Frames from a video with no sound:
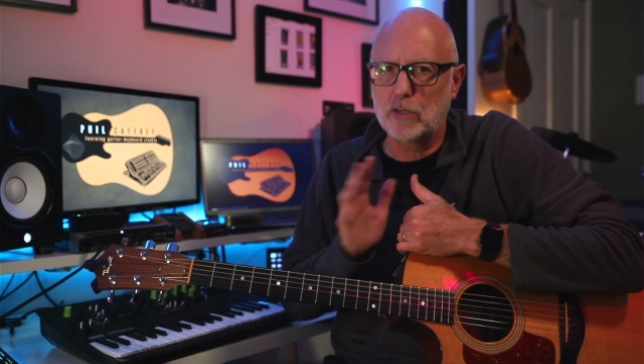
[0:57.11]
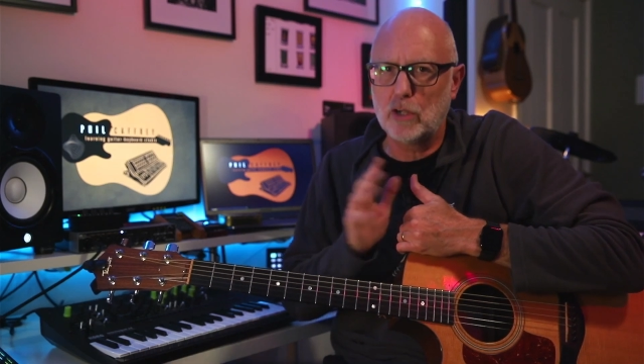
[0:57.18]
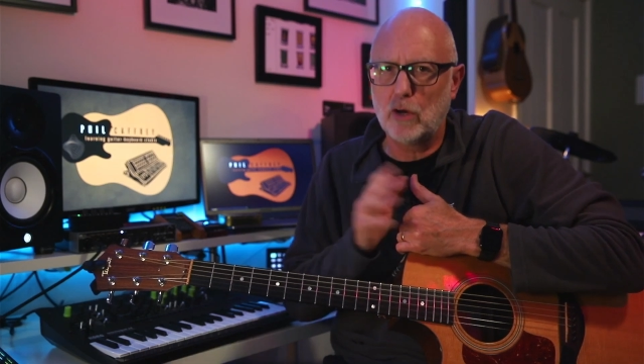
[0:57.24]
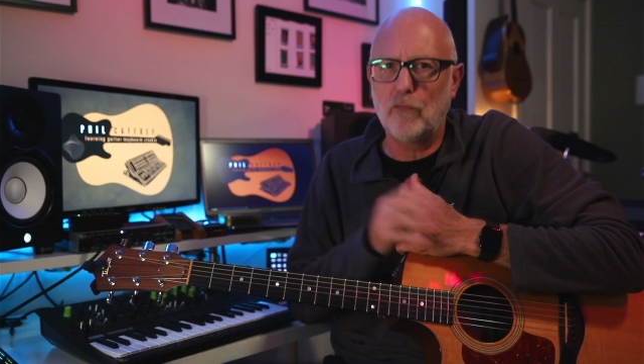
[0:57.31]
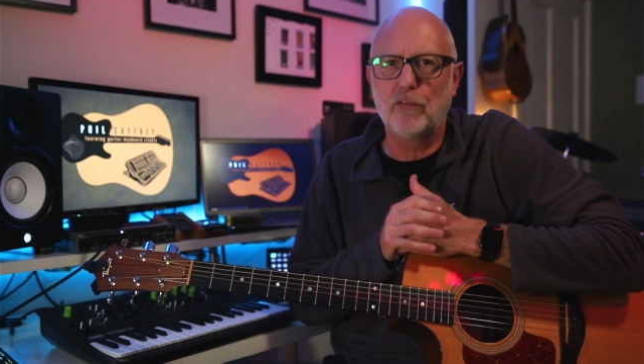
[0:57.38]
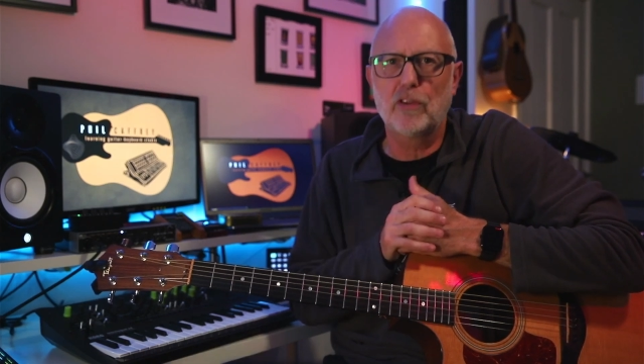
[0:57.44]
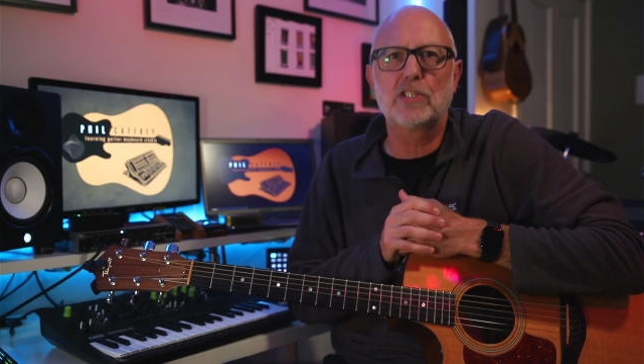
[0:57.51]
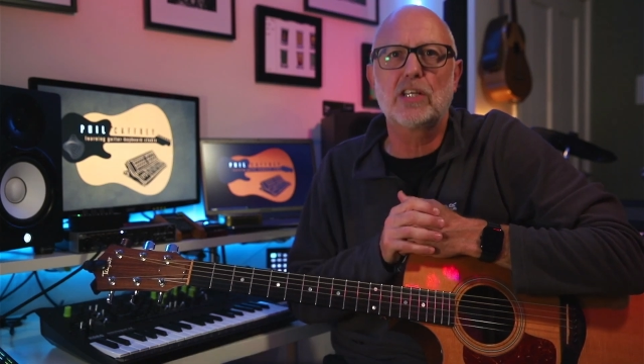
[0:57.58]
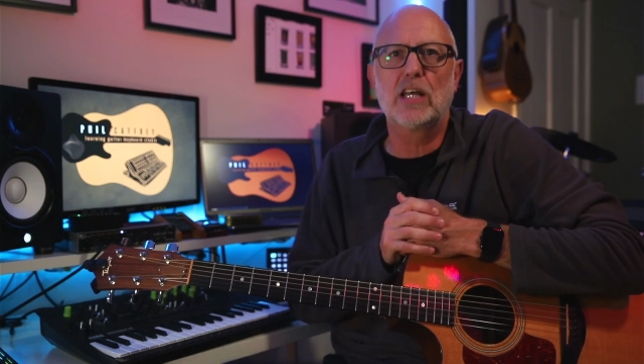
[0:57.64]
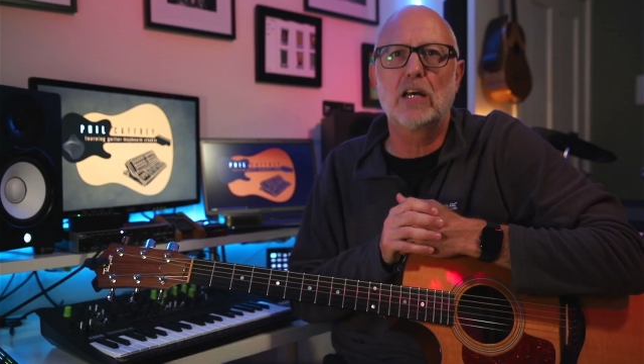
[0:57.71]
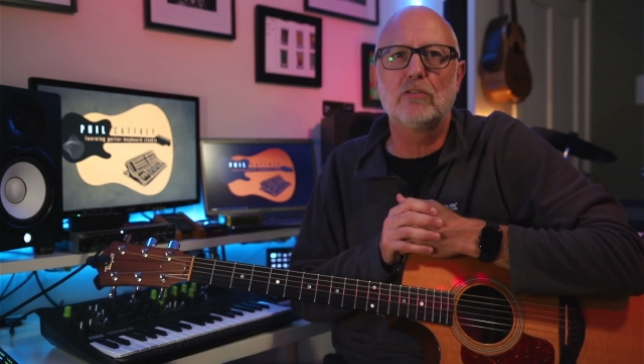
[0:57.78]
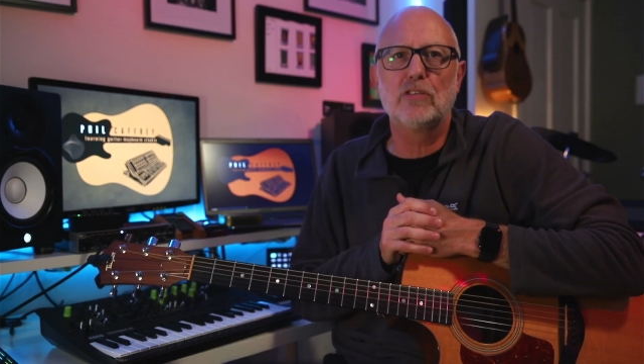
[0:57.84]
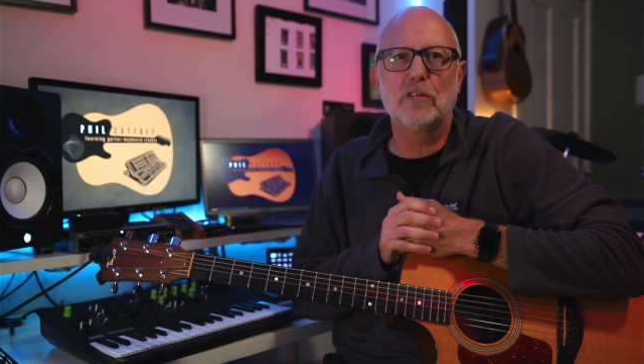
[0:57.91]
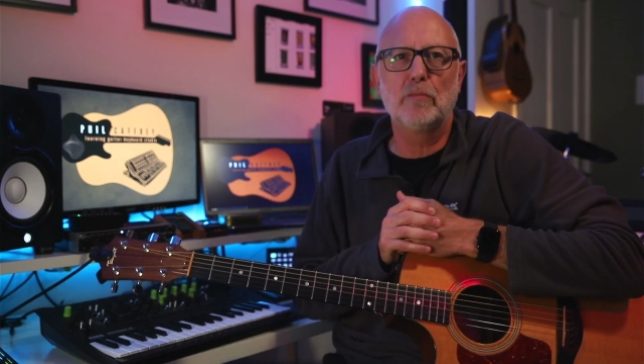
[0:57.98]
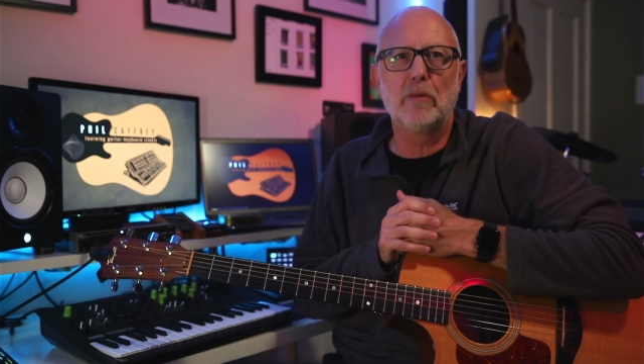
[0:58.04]
Knopfler
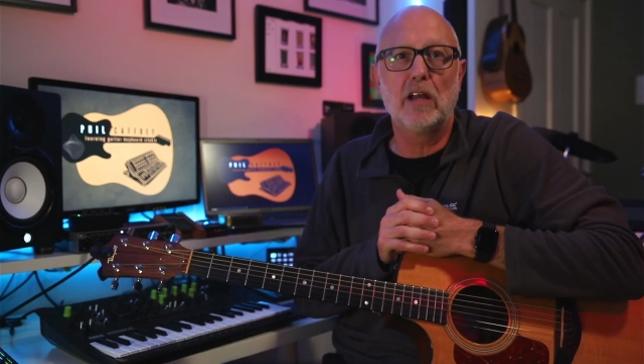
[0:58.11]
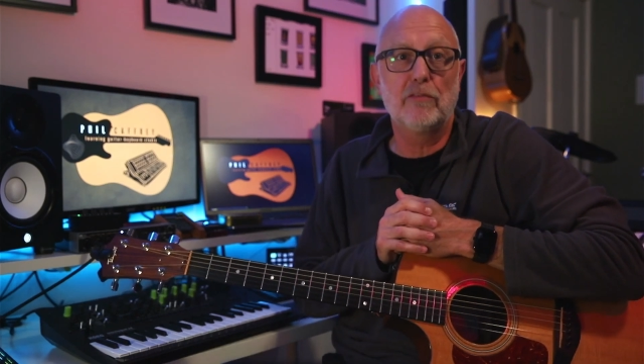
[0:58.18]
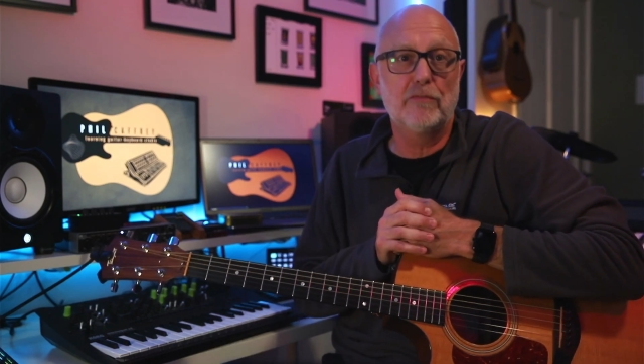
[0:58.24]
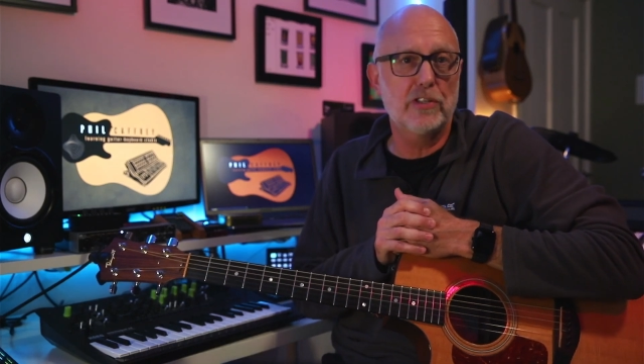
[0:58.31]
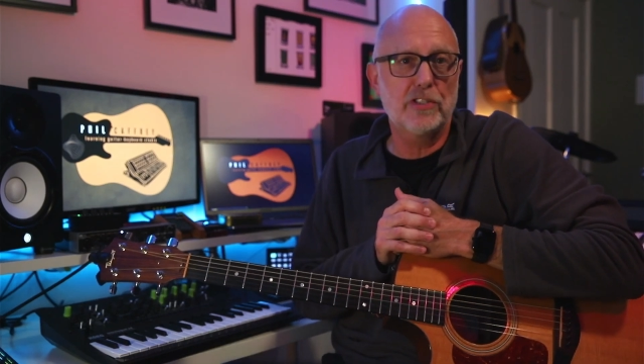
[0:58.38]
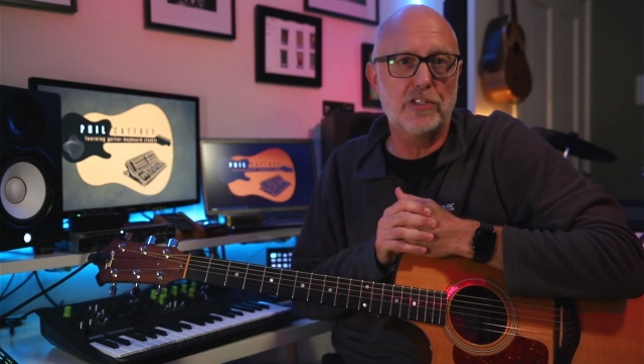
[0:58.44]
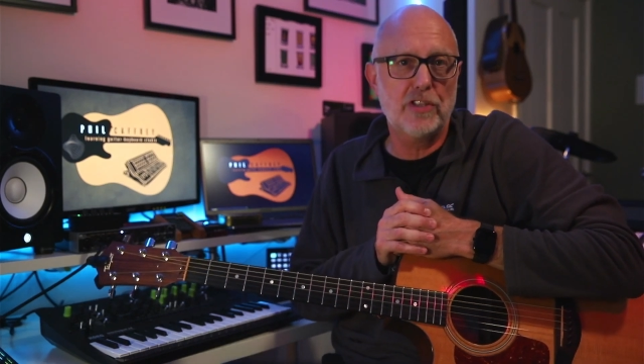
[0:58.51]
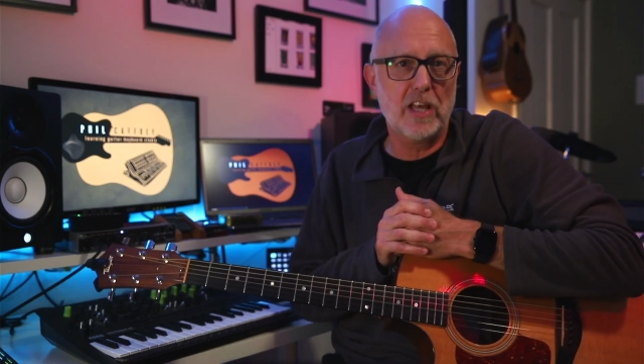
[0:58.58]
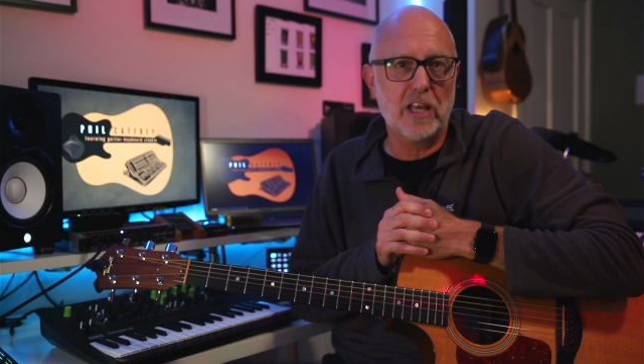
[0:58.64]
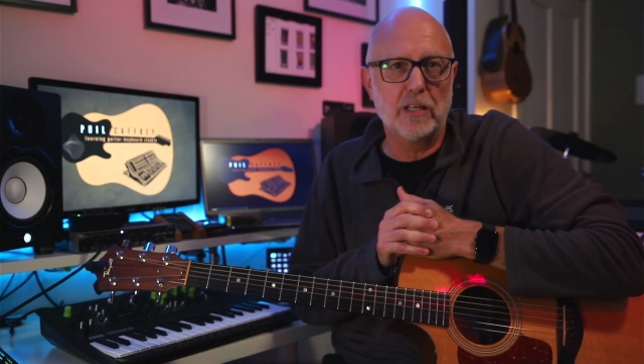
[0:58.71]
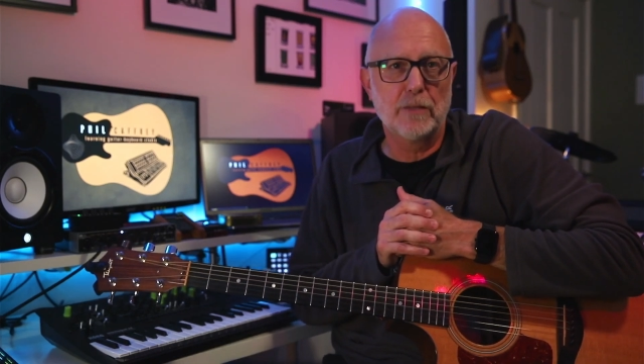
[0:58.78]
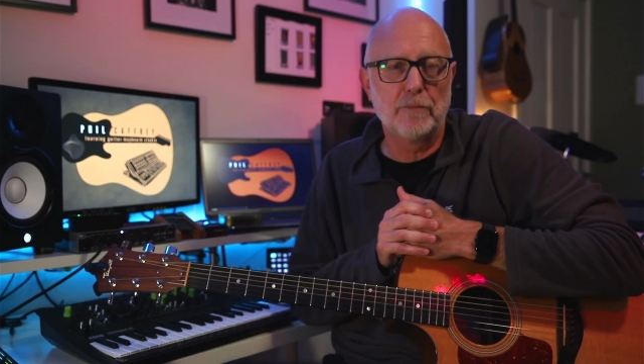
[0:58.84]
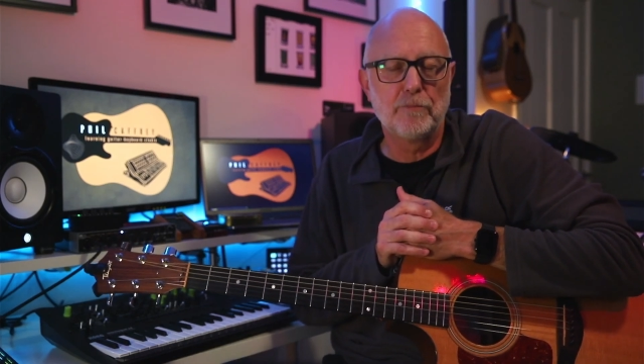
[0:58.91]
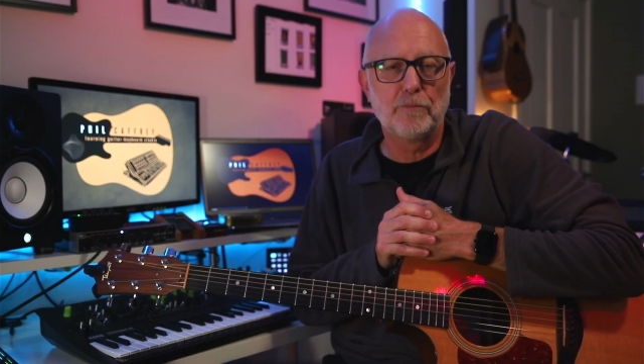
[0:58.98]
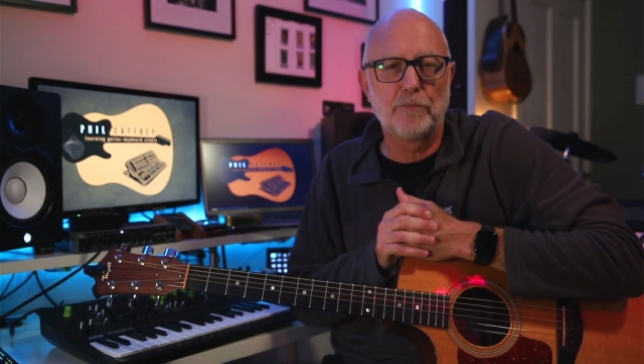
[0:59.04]
sound as you might first think.